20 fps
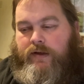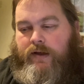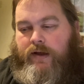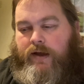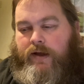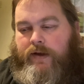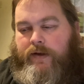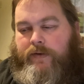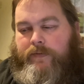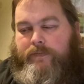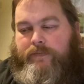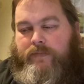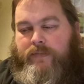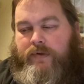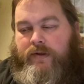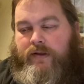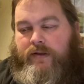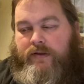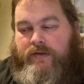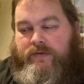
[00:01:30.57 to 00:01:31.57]

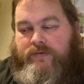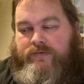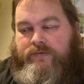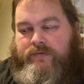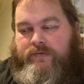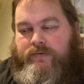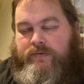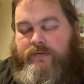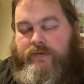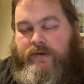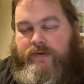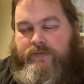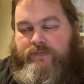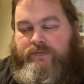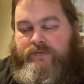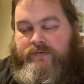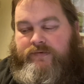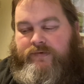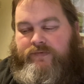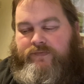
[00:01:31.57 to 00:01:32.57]
It's
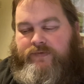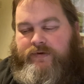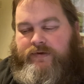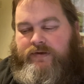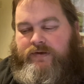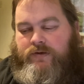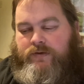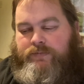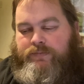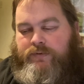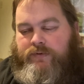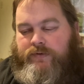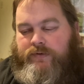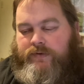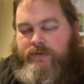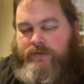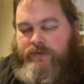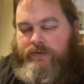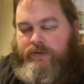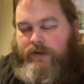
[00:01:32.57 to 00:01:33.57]
a really good book.
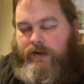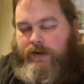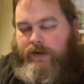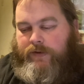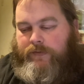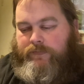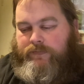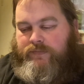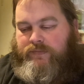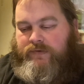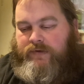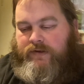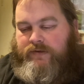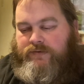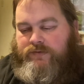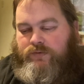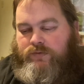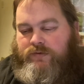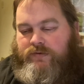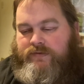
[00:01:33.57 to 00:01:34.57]
Tells
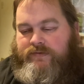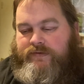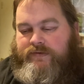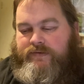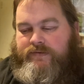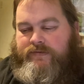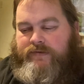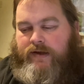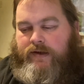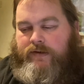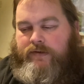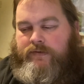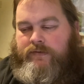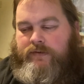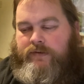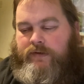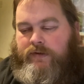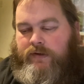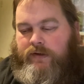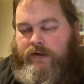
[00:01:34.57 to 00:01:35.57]
you all the detail,
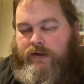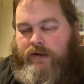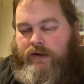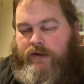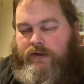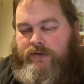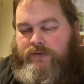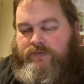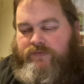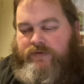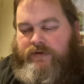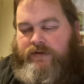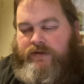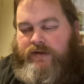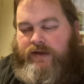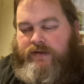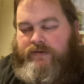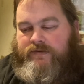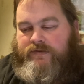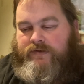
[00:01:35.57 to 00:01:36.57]
and you really
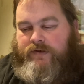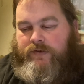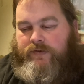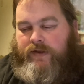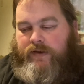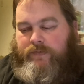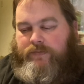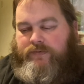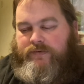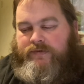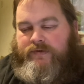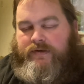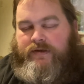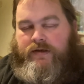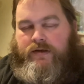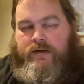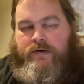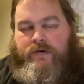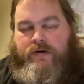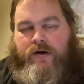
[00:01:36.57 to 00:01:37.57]
get to know that
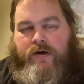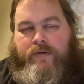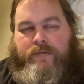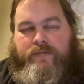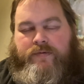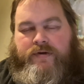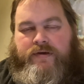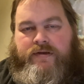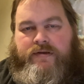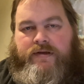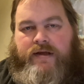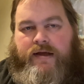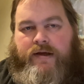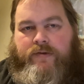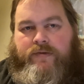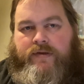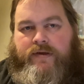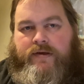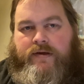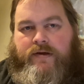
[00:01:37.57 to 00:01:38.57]
particular army and how
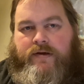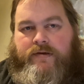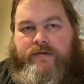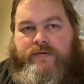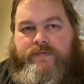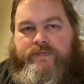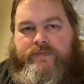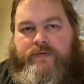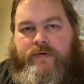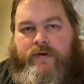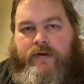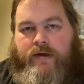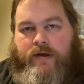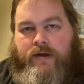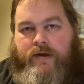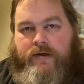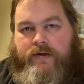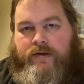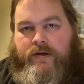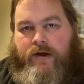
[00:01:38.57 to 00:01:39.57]
they kind of
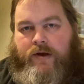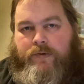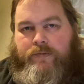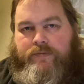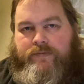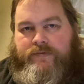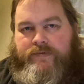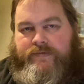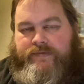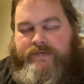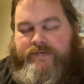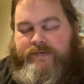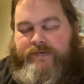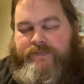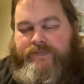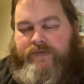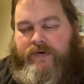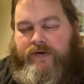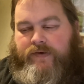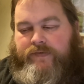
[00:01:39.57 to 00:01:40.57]
coped and
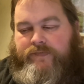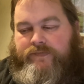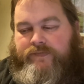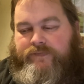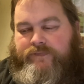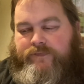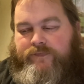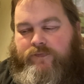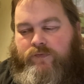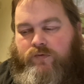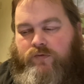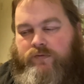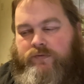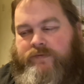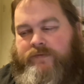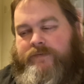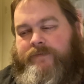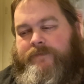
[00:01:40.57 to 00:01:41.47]
survived and fought.